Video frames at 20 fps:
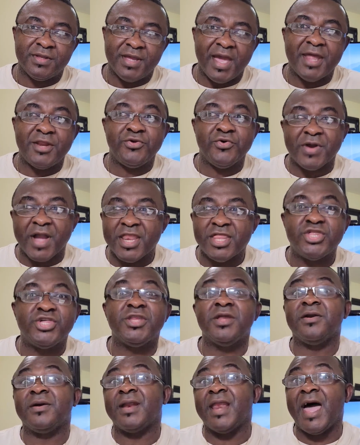and you can
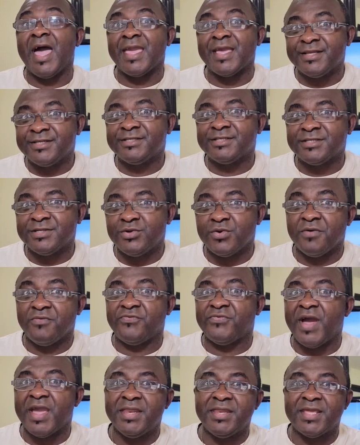generalize your
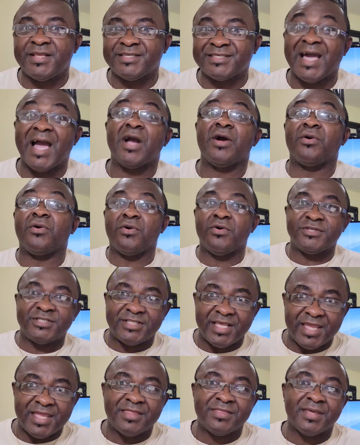findings across
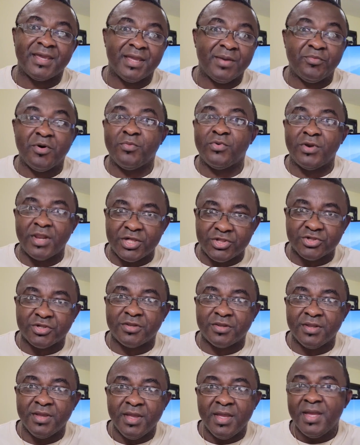the entire population.